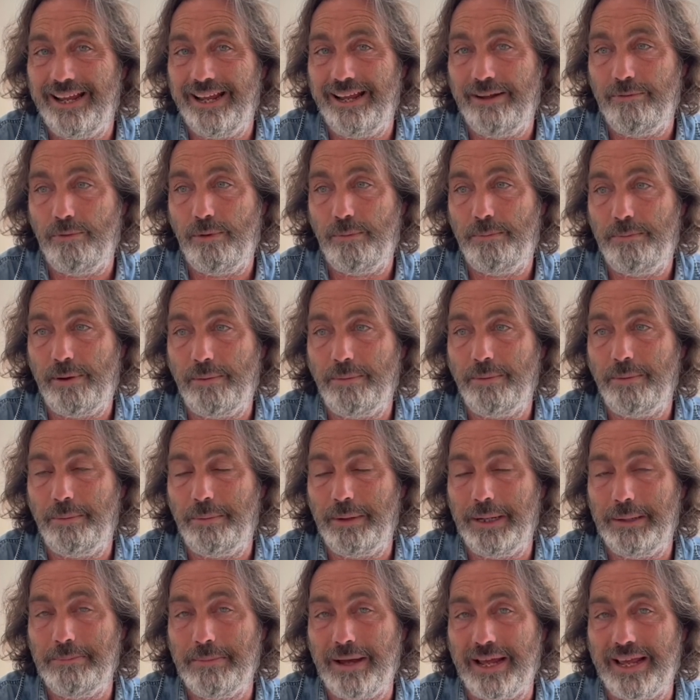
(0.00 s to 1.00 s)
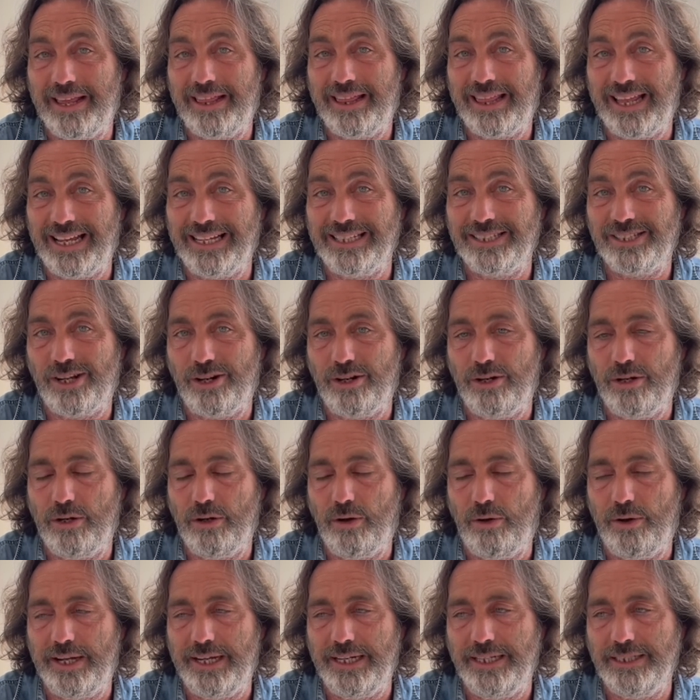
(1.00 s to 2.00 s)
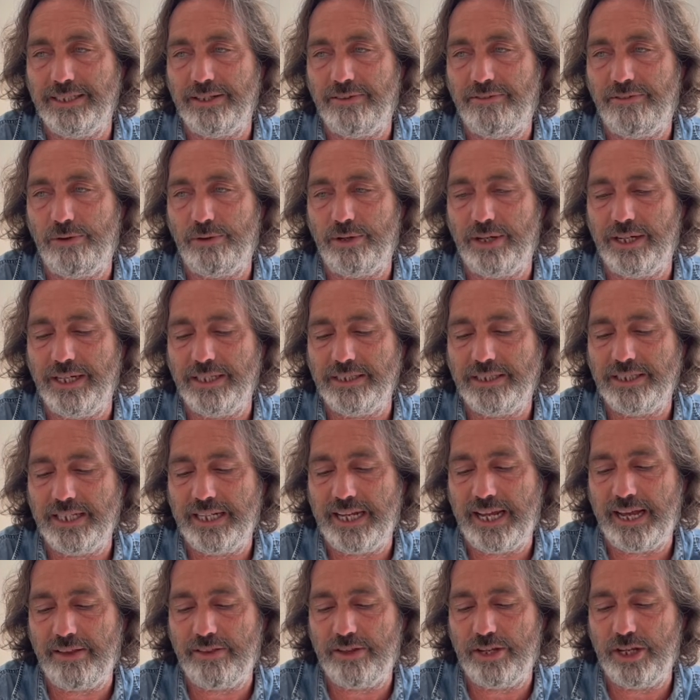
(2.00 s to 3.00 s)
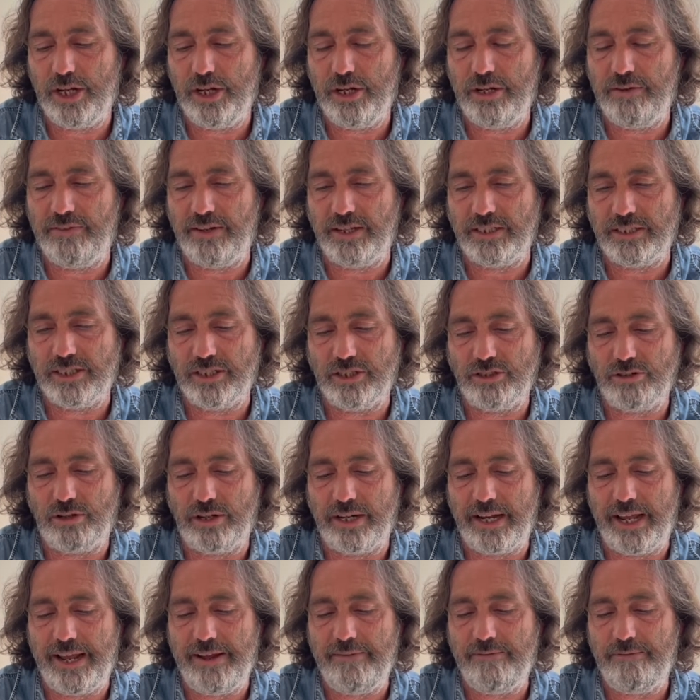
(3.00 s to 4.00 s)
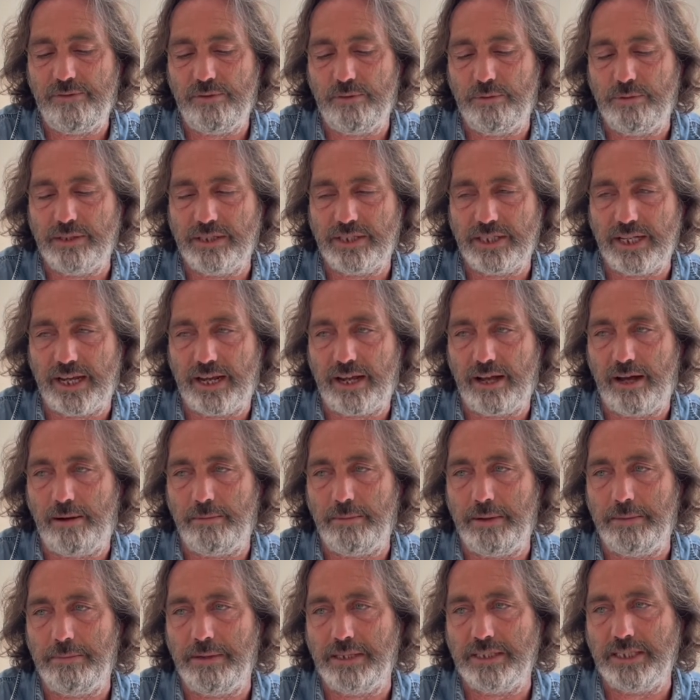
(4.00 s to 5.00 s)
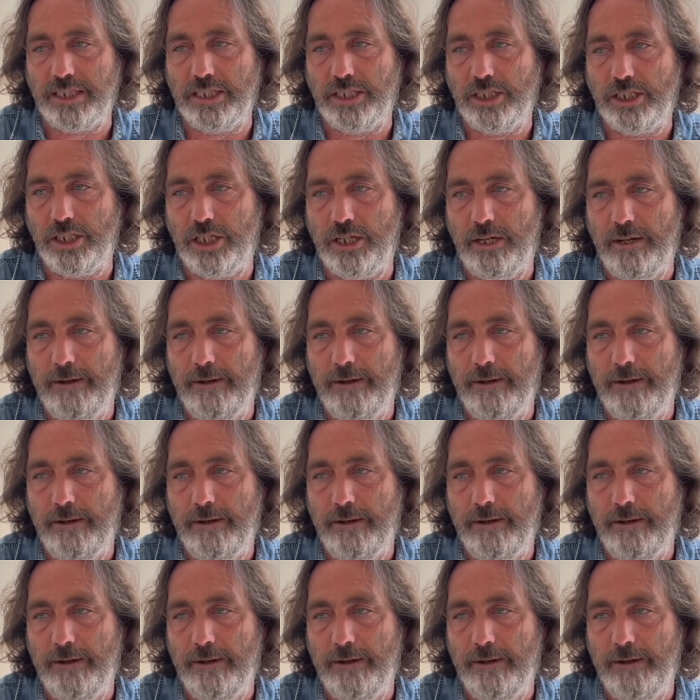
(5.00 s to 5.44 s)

it will probably make things a lot easier for you let's see how the universe is trying to influence that karmic message